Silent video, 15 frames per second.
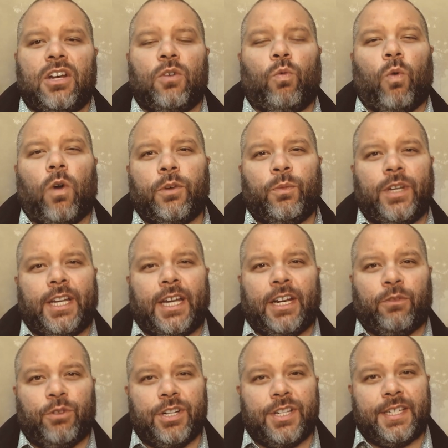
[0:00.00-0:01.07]
One we can
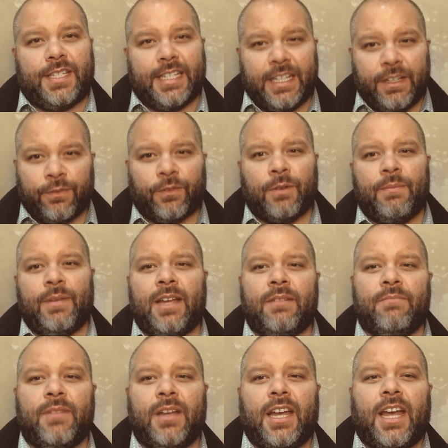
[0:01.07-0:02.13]
receive from him,